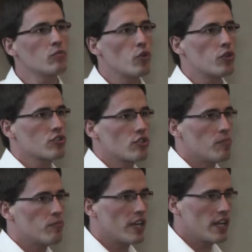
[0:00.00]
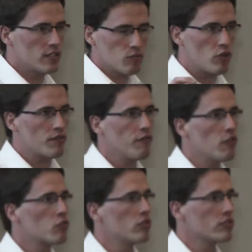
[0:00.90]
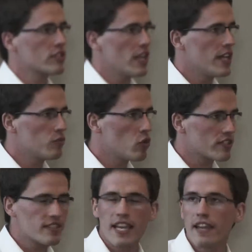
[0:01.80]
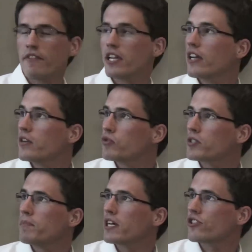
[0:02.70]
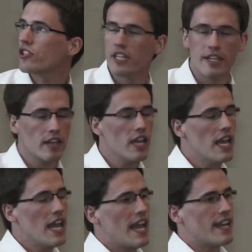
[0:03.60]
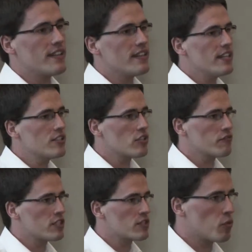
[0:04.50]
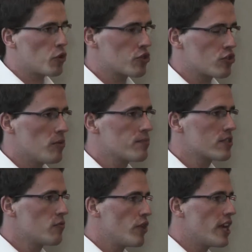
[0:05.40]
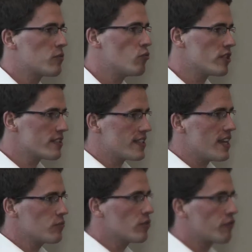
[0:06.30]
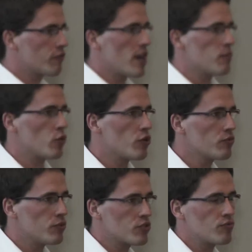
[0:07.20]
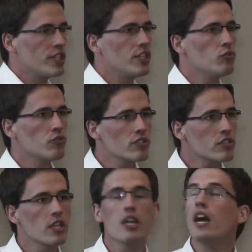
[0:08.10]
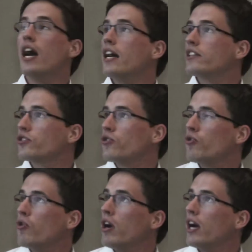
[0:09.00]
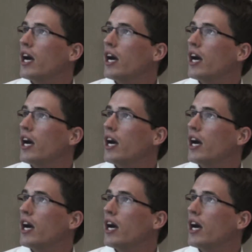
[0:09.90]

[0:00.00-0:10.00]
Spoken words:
workshop, we had one focus. It was saving, it was budgeting. And in each of these workshops, we had one central framework which we used to